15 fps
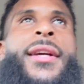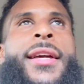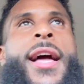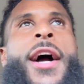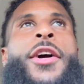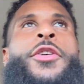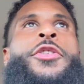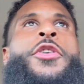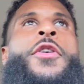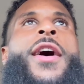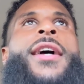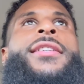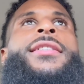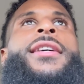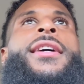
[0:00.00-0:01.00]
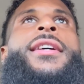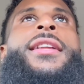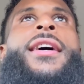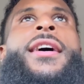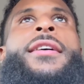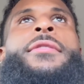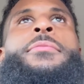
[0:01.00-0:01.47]
y'all gonna know I said
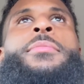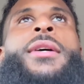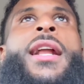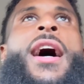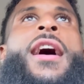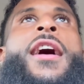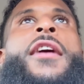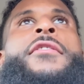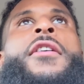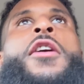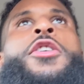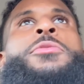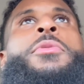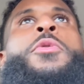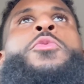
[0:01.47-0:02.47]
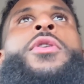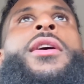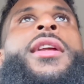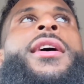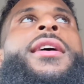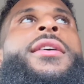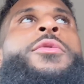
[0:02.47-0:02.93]
that. But I, have always been one
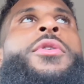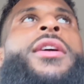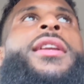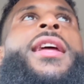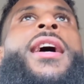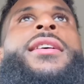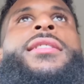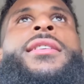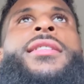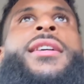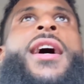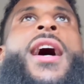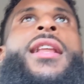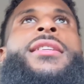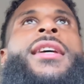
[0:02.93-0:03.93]
that one that since college.